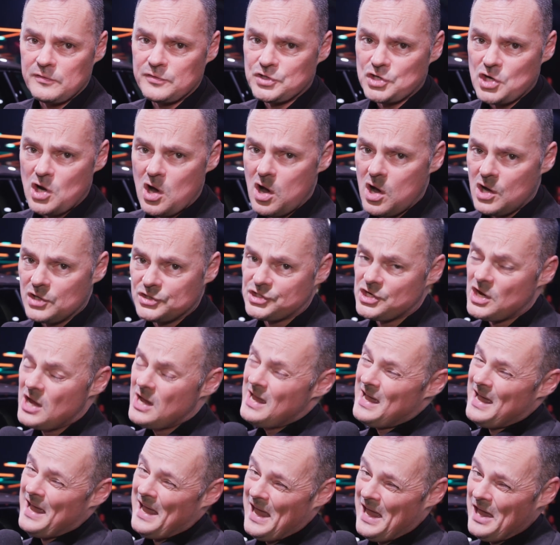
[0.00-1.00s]
of charge
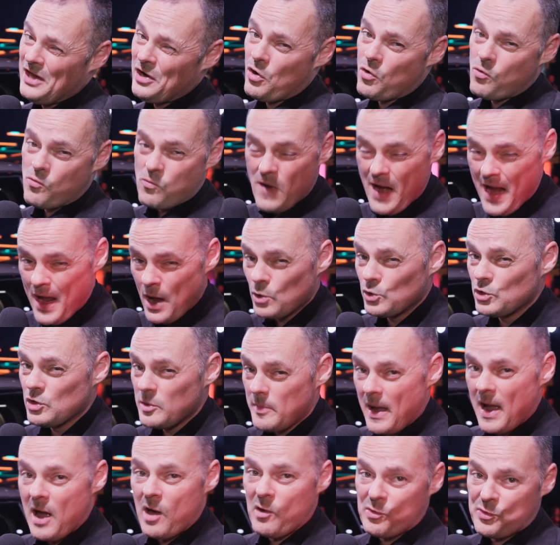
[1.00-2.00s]
in around
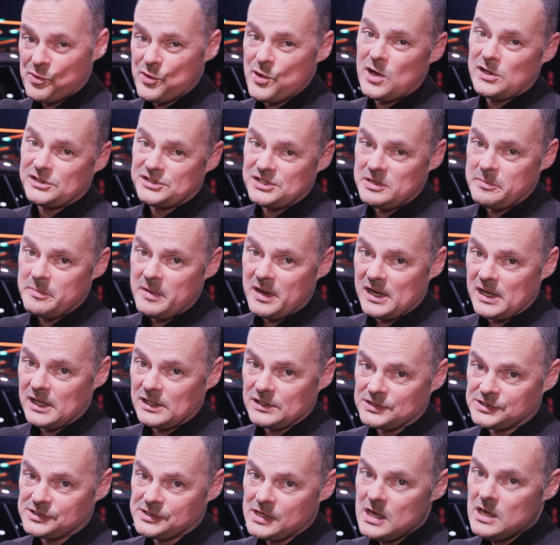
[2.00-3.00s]
about 30
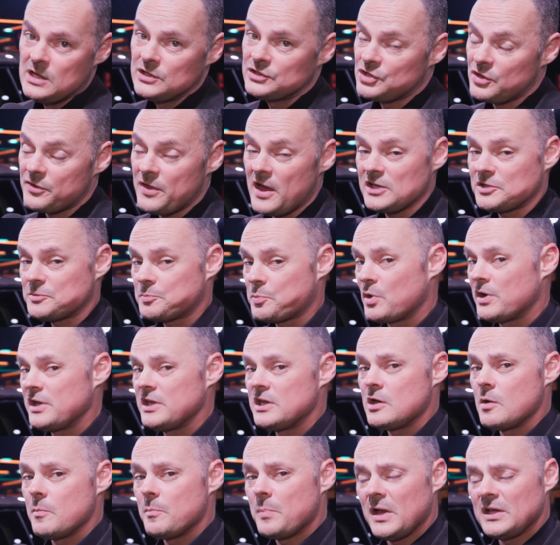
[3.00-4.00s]
minutes. So that's pretty
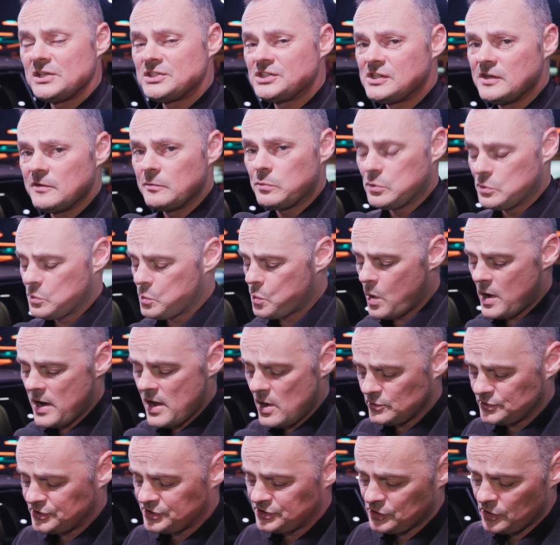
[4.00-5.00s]
competitive with what
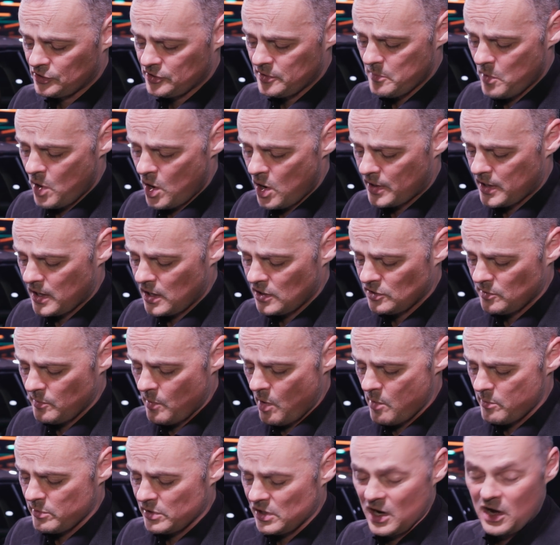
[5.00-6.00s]
else is on the market at the
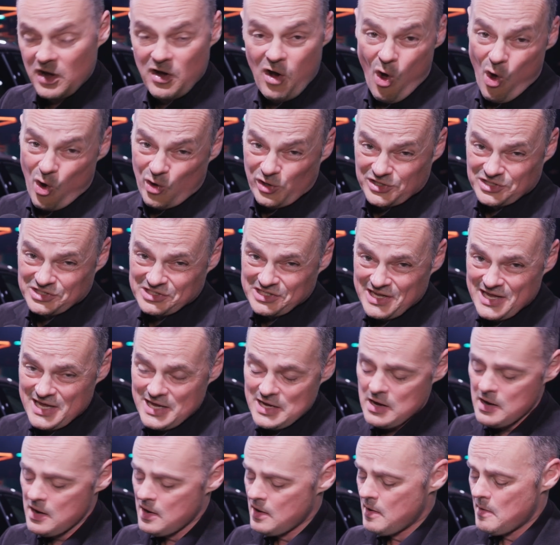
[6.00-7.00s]
moment, and
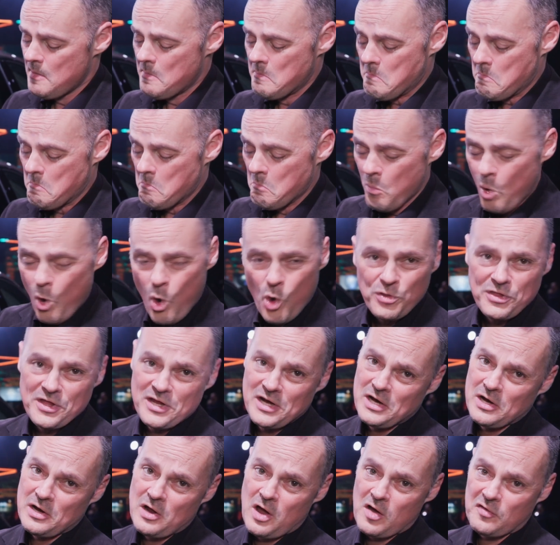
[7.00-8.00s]
honestly, more
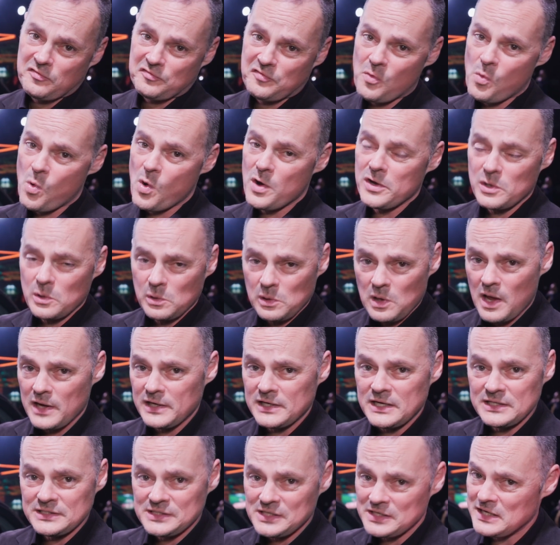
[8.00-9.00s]
than enough for what you're
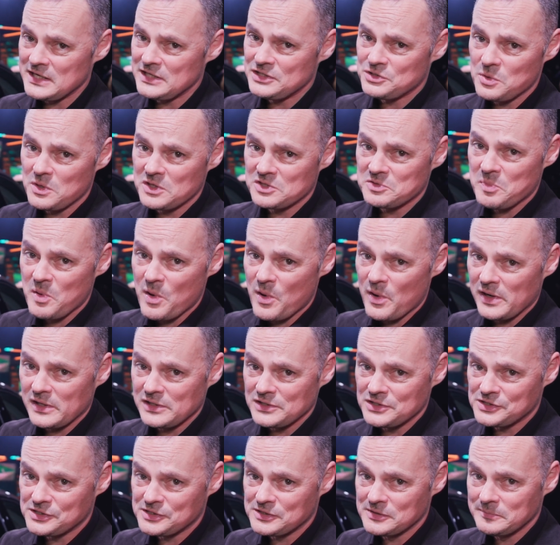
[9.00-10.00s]
likely to need to
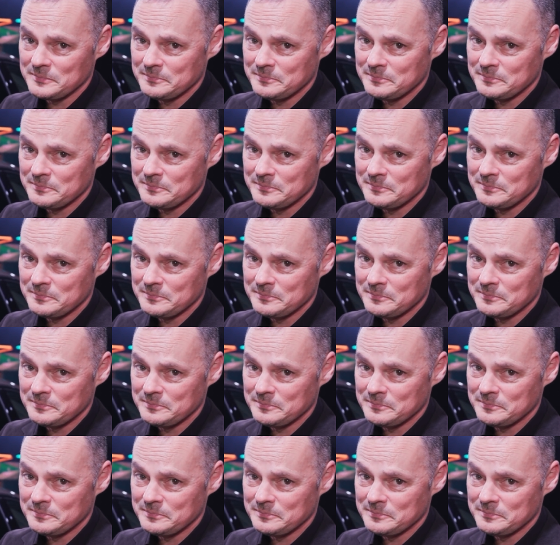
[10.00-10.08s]
experience.